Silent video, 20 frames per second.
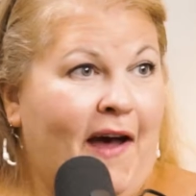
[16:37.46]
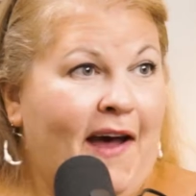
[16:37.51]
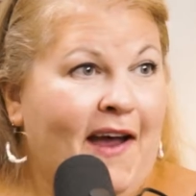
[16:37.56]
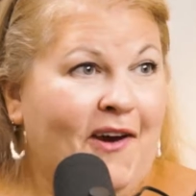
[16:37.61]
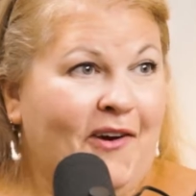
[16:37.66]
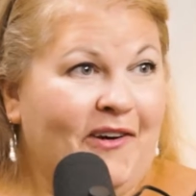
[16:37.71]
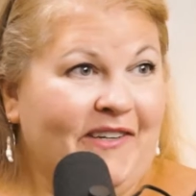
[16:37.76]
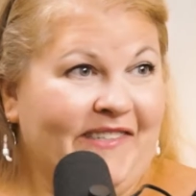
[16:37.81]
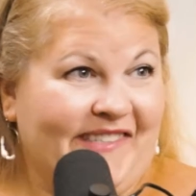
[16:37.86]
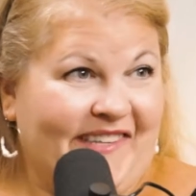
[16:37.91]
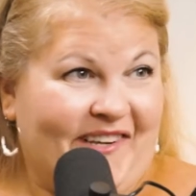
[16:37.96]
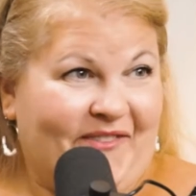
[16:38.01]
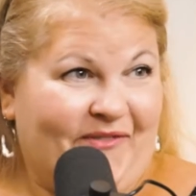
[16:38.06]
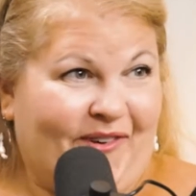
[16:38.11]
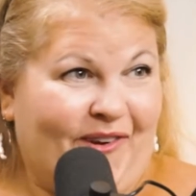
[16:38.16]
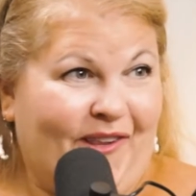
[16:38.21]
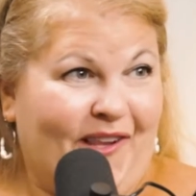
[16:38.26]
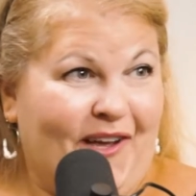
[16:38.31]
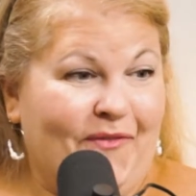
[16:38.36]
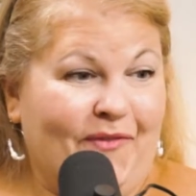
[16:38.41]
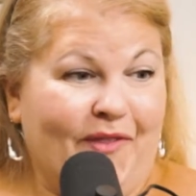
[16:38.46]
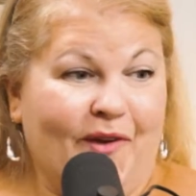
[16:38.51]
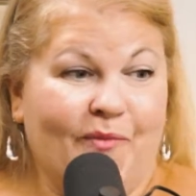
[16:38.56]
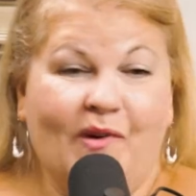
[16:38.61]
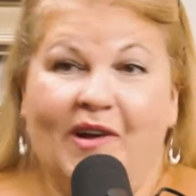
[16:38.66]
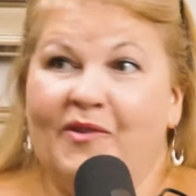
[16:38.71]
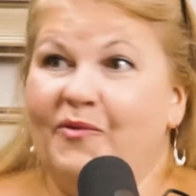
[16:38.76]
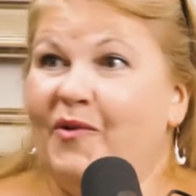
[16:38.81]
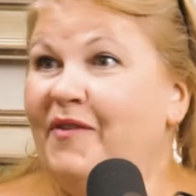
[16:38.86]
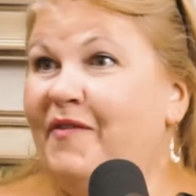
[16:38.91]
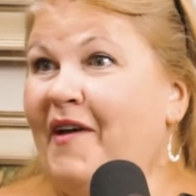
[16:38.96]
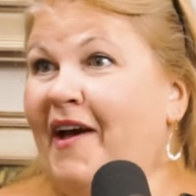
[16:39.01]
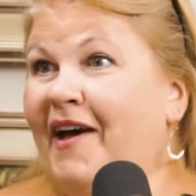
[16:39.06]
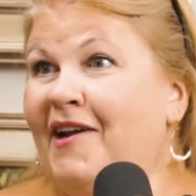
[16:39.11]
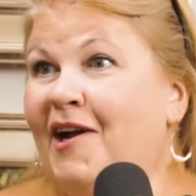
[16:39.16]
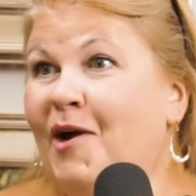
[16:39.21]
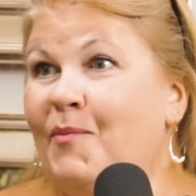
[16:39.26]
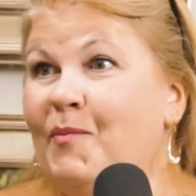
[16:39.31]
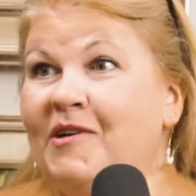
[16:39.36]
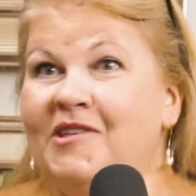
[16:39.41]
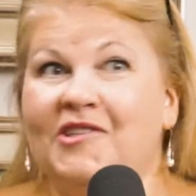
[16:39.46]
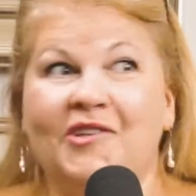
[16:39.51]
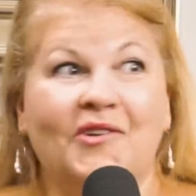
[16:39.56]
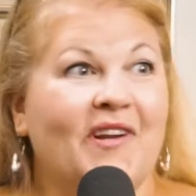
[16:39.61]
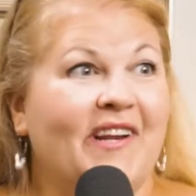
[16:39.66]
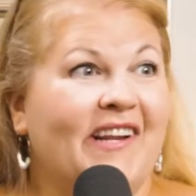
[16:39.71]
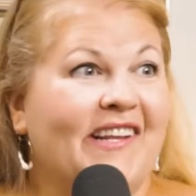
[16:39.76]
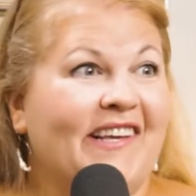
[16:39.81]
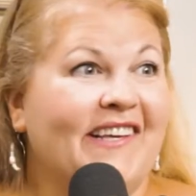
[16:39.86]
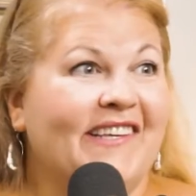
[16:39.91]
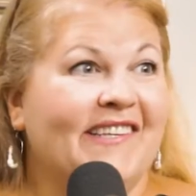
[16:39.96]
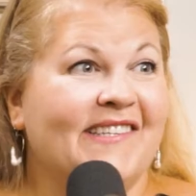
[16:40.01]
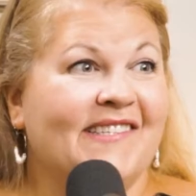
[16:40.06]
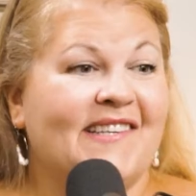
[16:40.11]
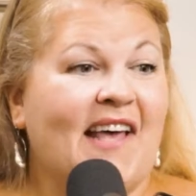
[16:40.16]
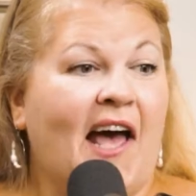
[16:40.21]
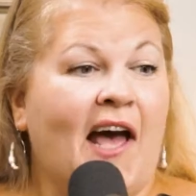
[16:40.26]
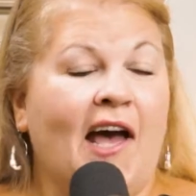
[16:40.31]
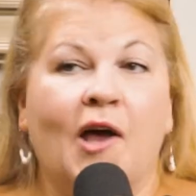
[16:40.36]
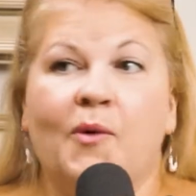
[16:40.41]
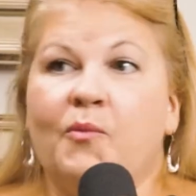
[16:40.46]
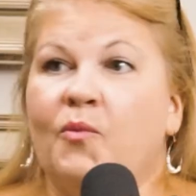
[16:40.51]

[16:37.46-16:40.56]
I've hired several of them when we've had opportunities.